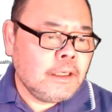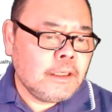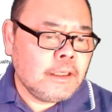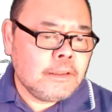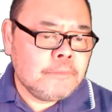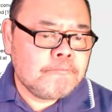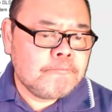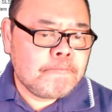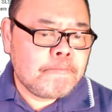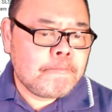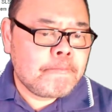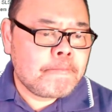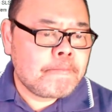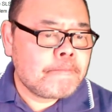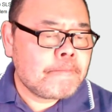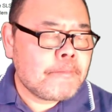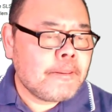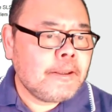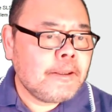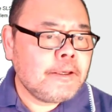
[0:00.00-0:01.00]
um,
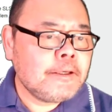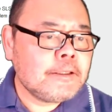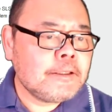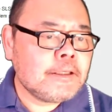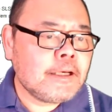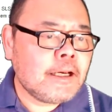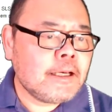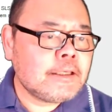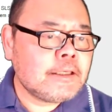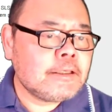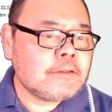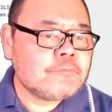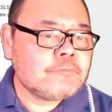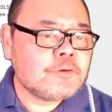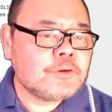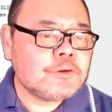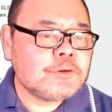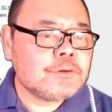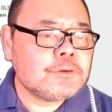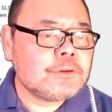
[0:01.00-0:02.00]
here I give
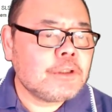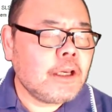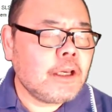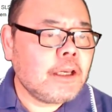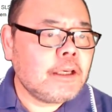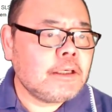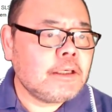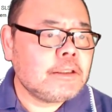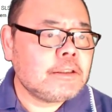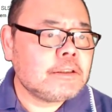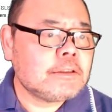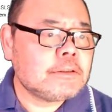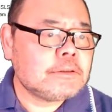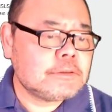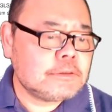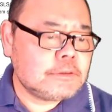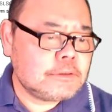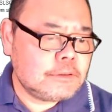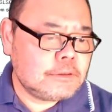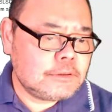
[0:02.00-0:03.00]
you a
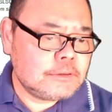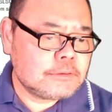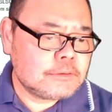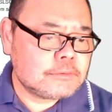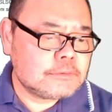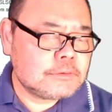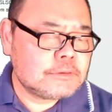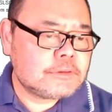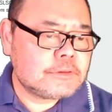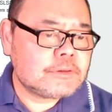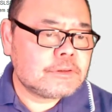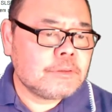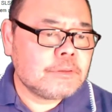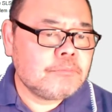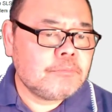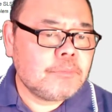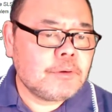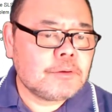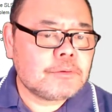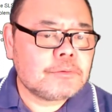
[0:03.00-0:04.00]

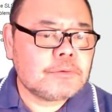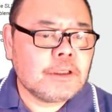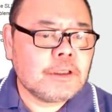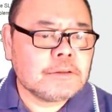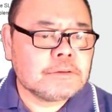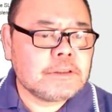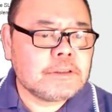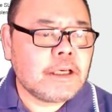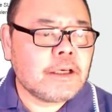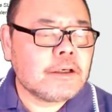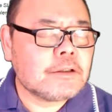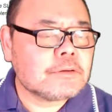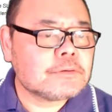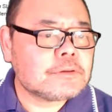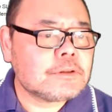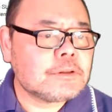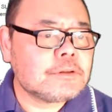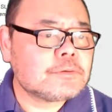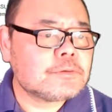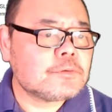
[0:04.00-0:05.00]
simple
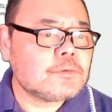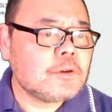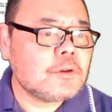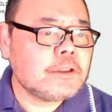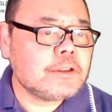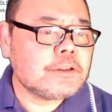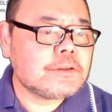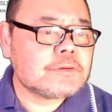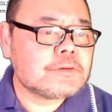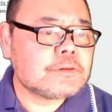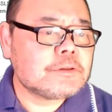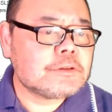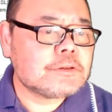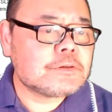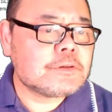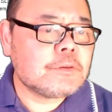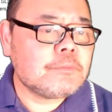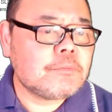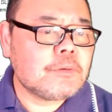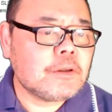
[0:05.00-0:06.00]
rounddowns as what is the
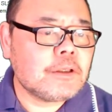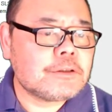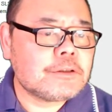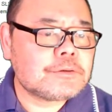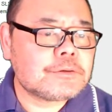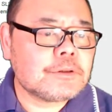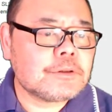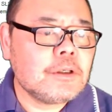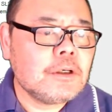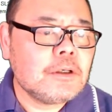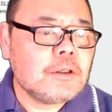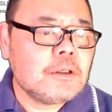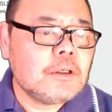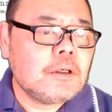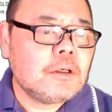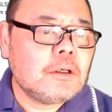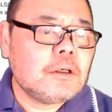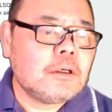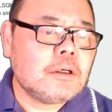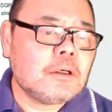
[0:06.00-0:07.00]
simplicial
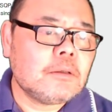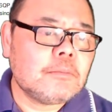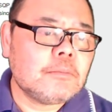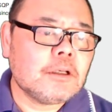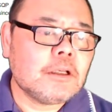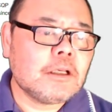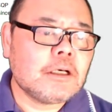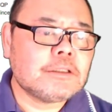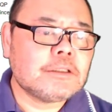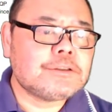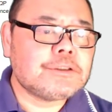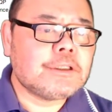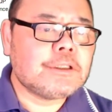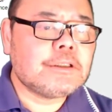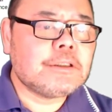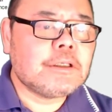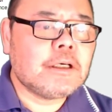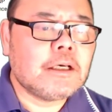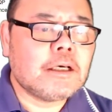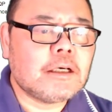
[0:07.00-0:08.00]

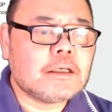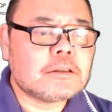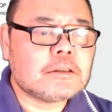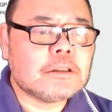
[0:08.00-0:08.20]
homologic uh,